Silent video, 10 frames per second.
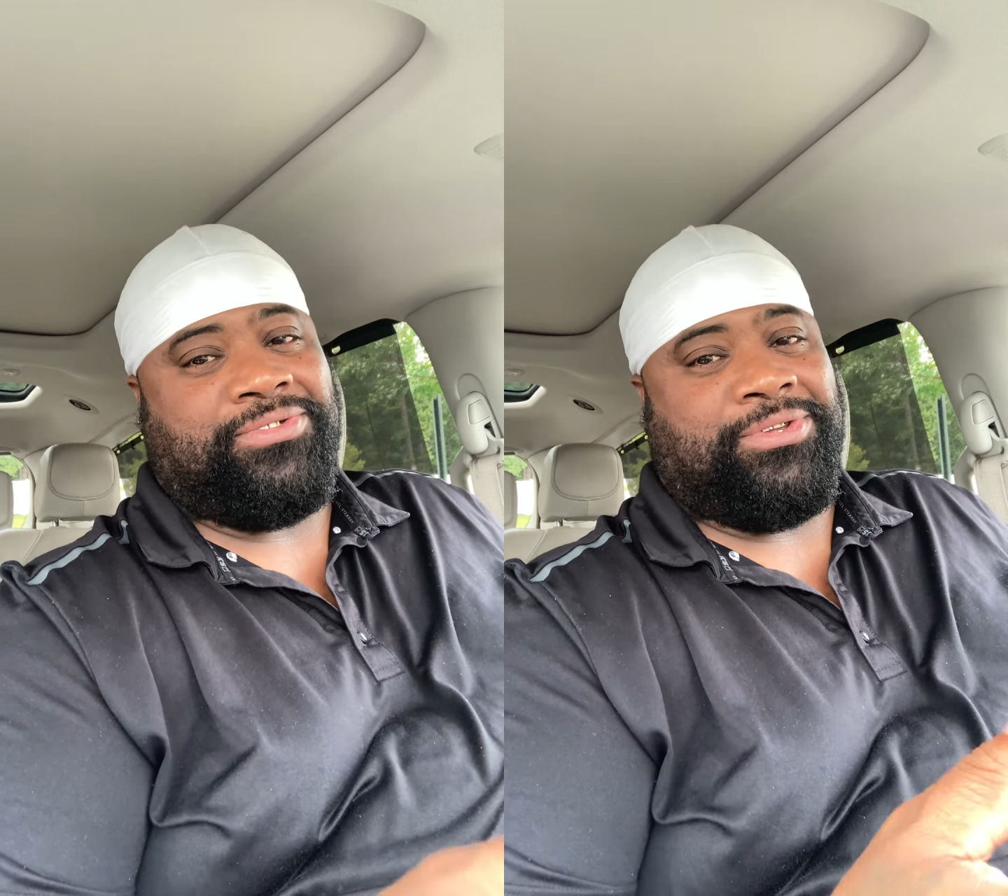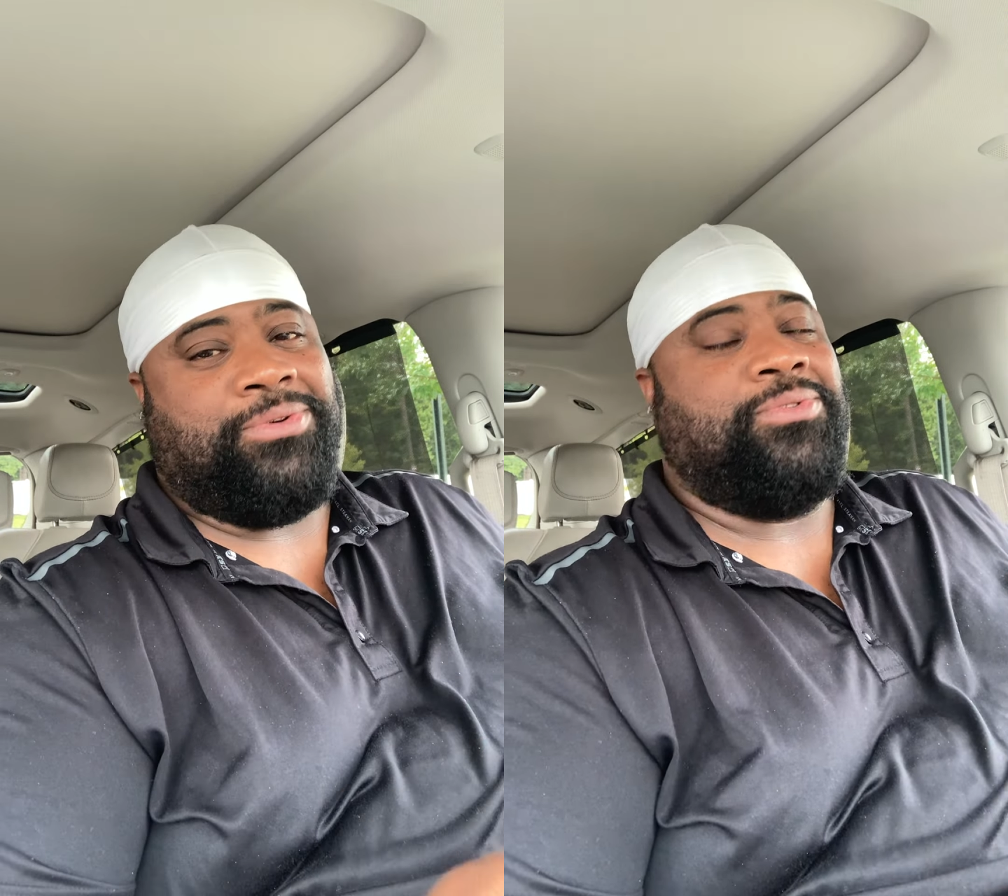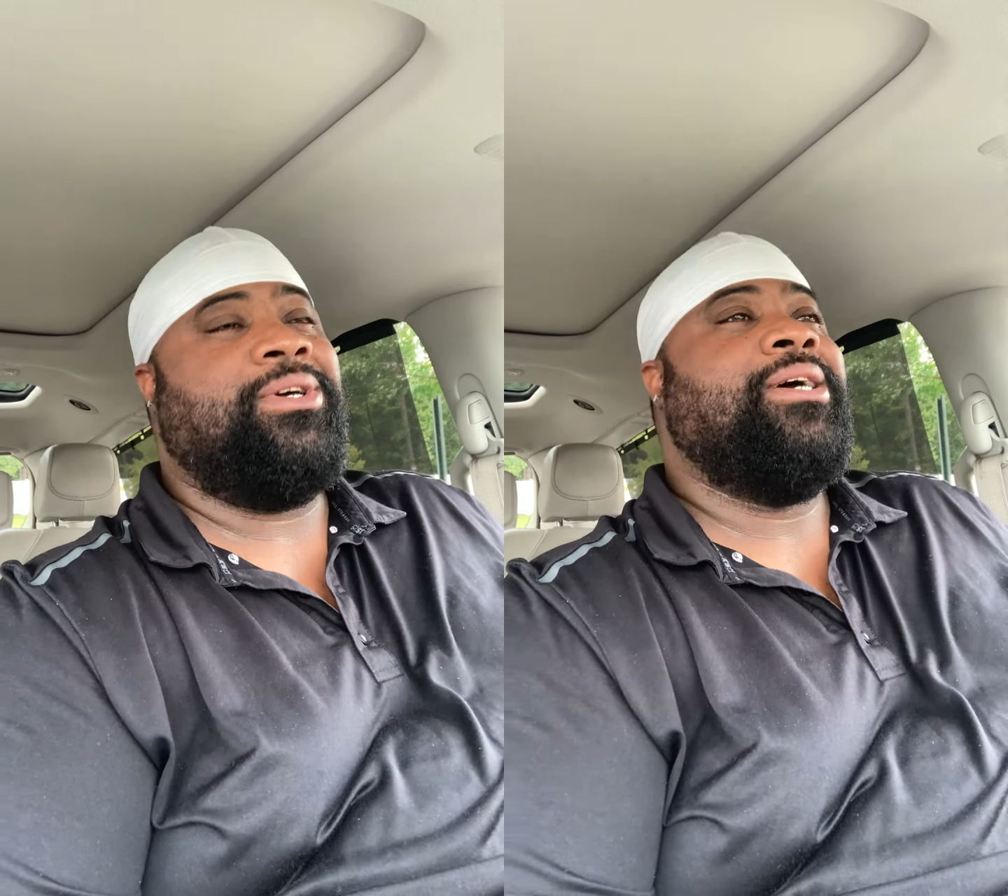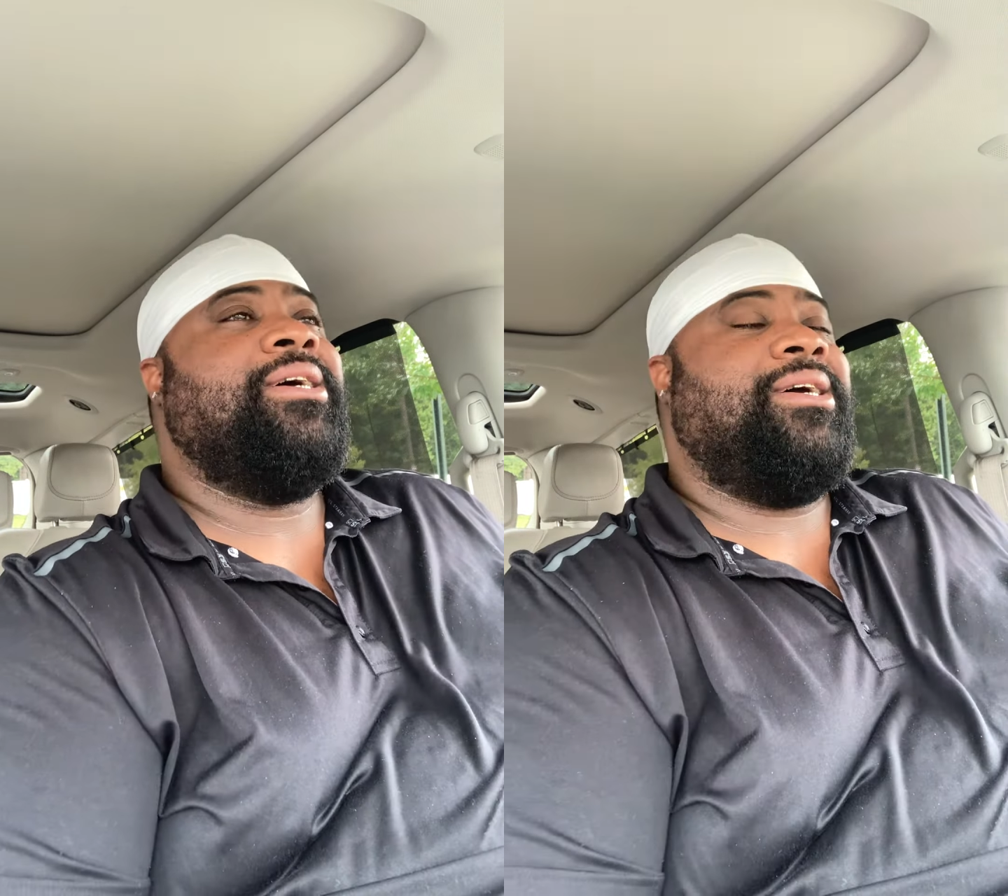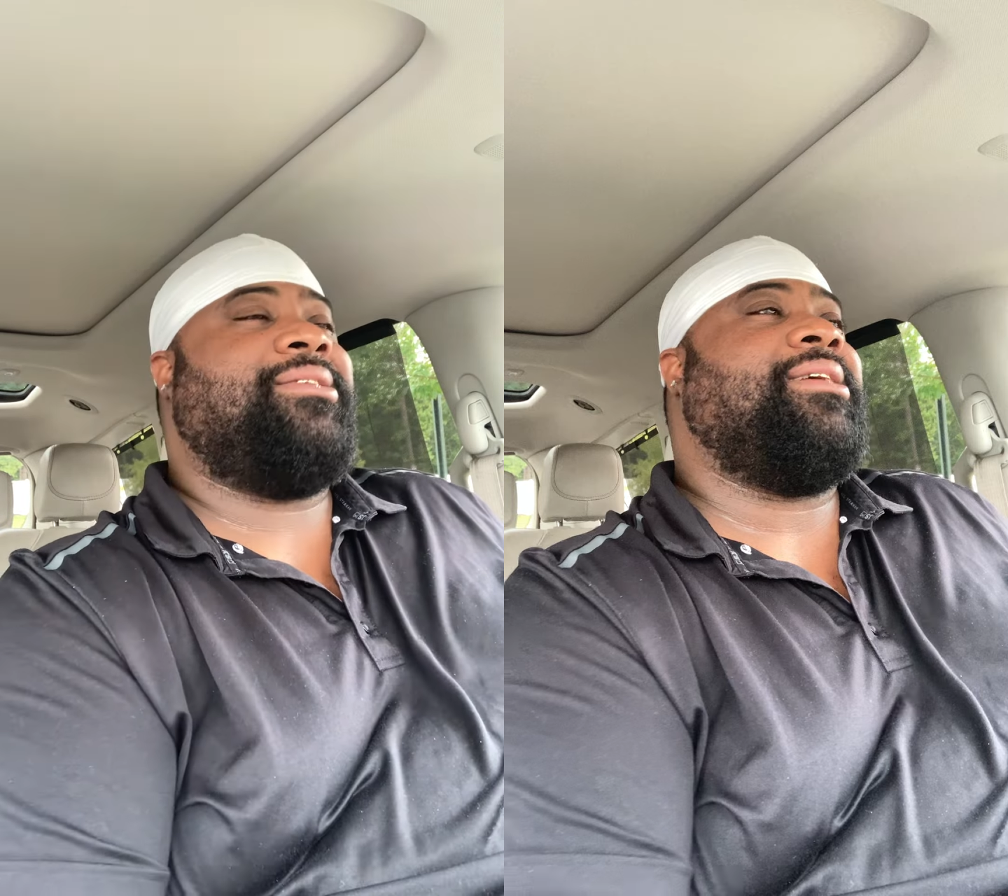do
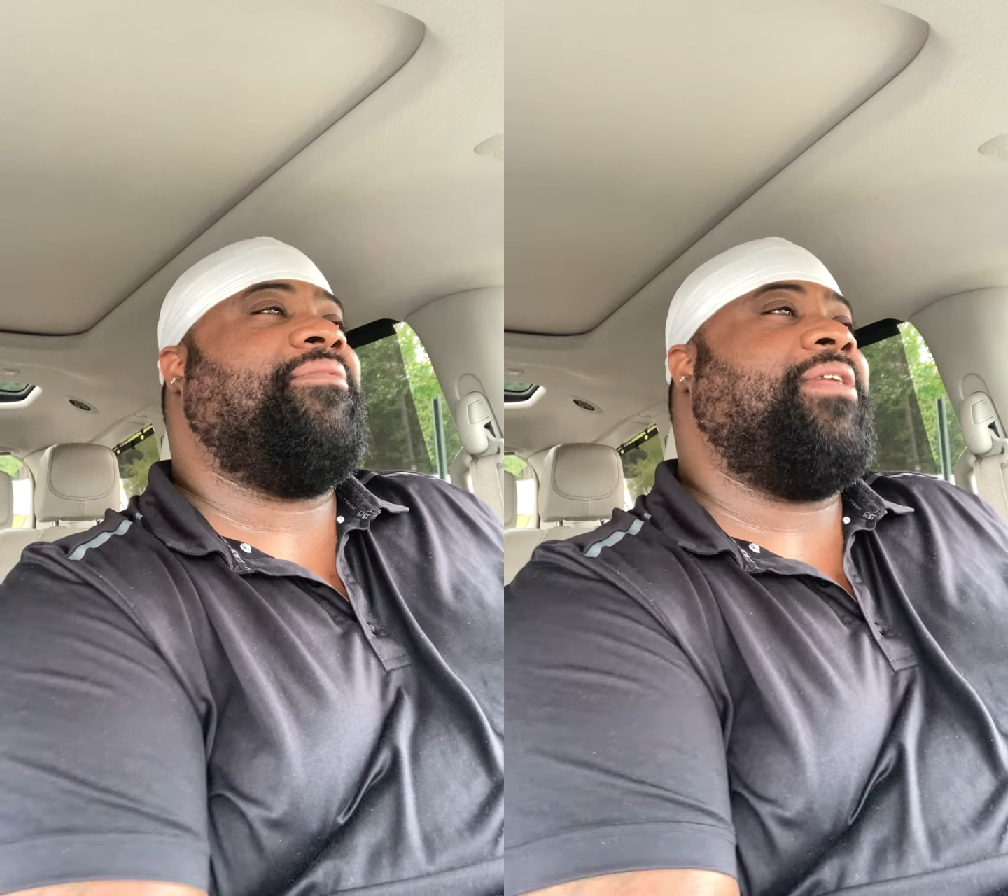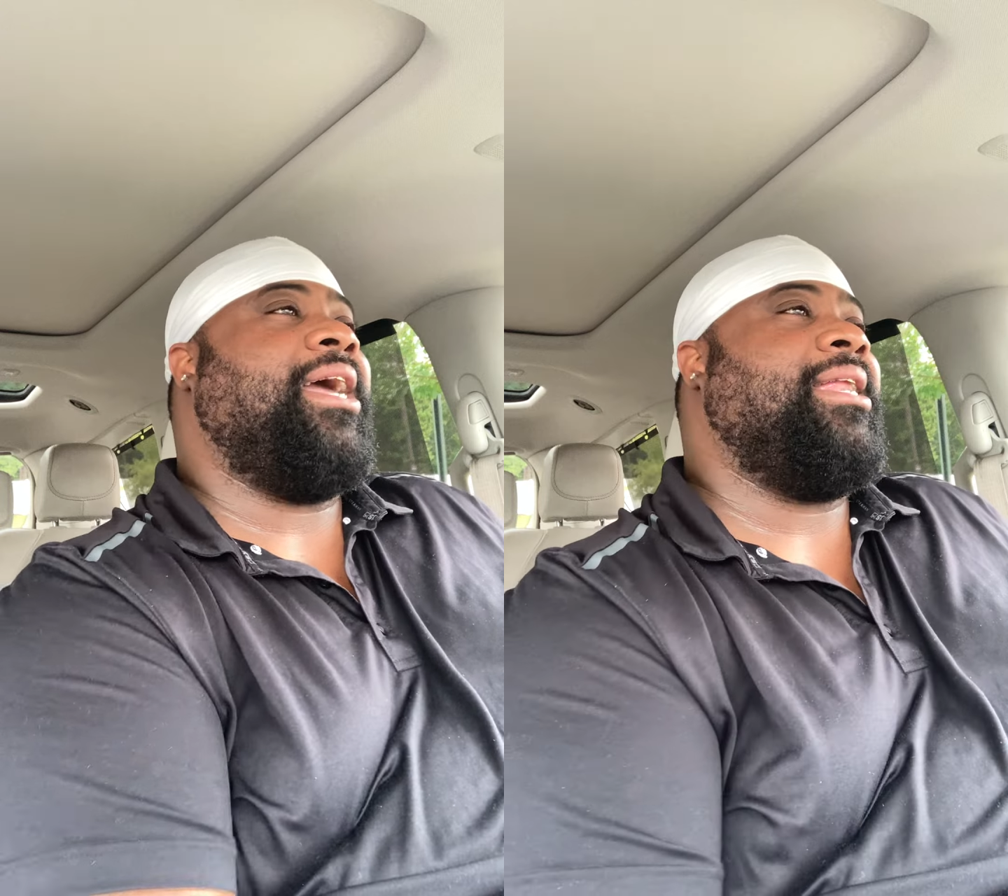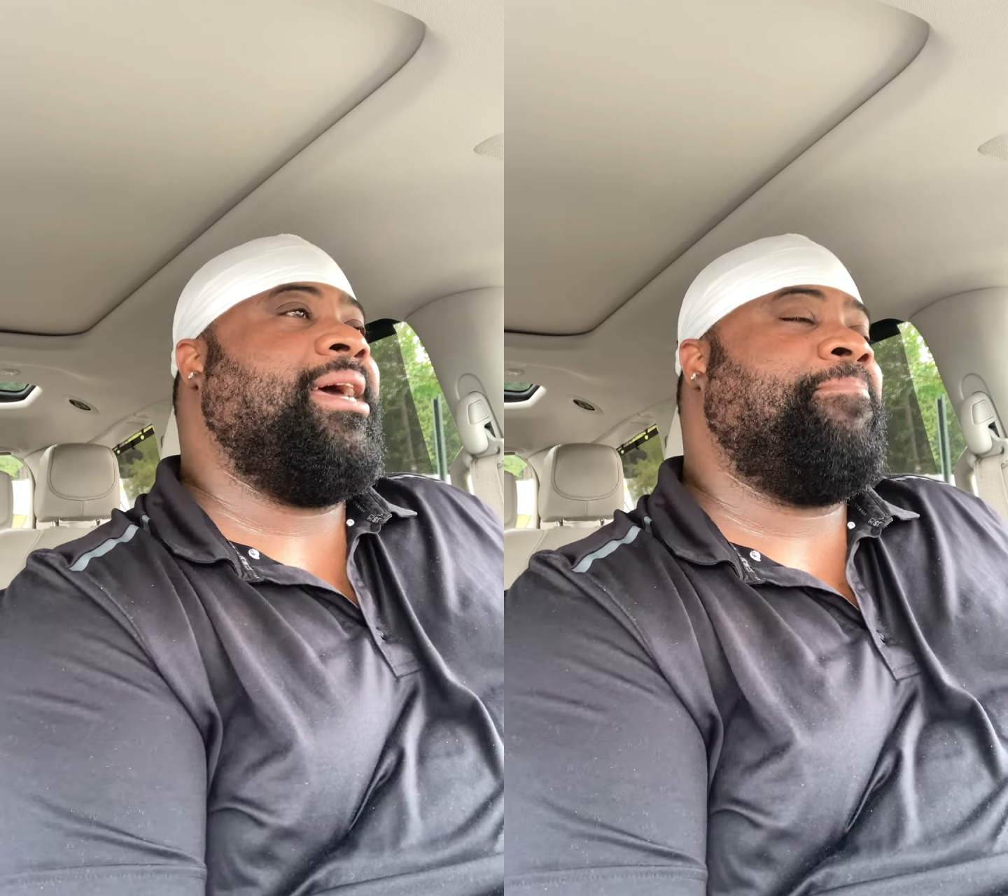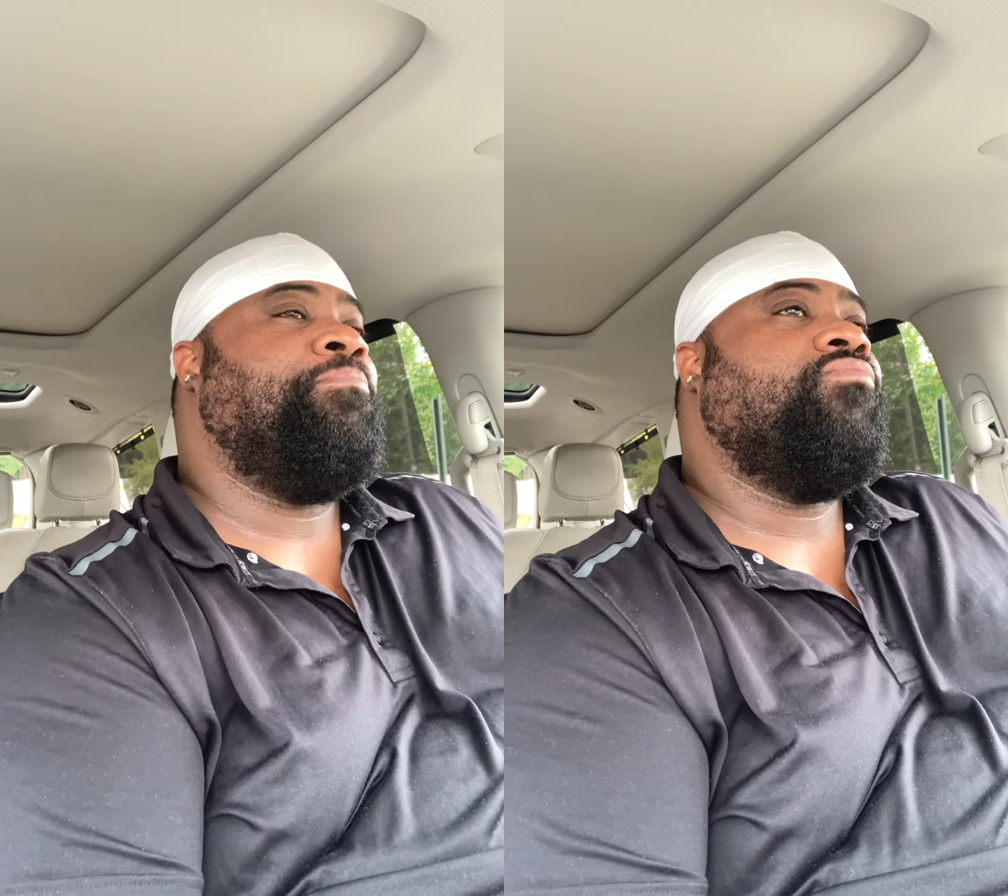and stuff like that.